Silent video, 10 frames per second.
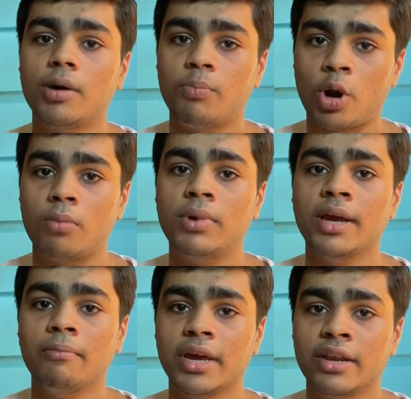
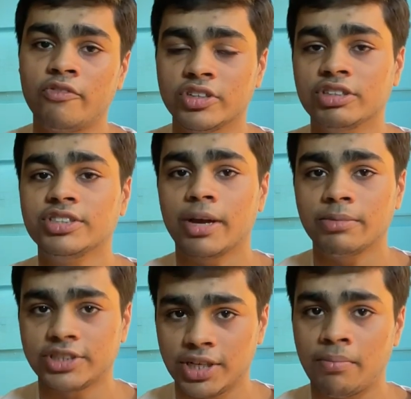problem in physics,
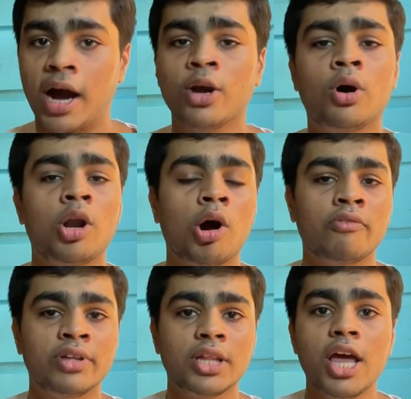chemistry, bio along
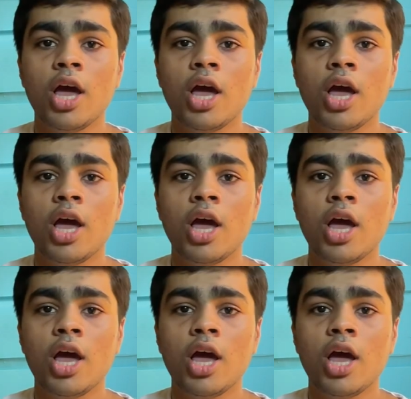with